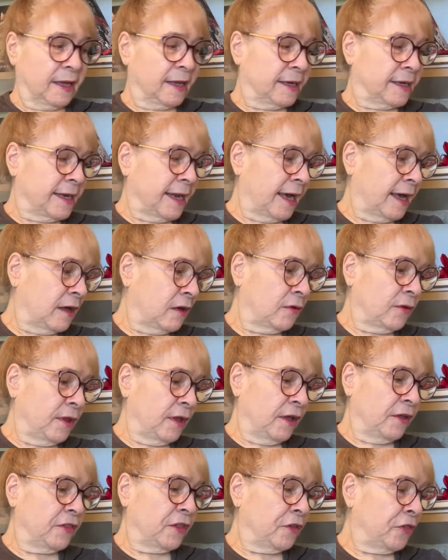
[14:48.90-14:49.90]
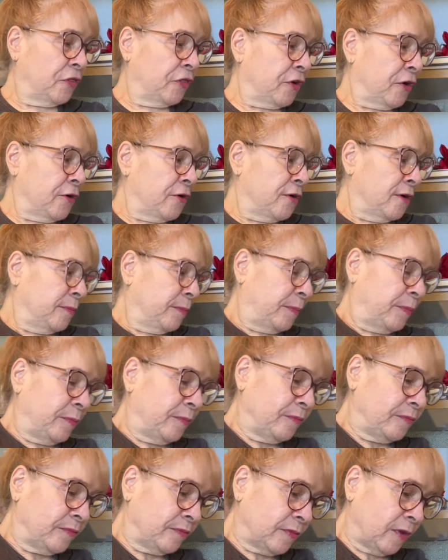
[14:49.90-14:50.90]
Now, the third
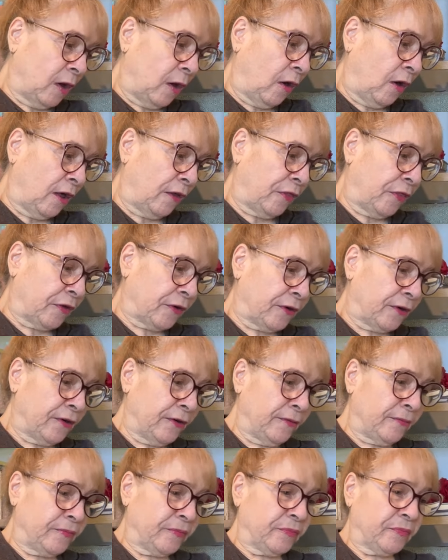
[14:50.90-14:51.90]
author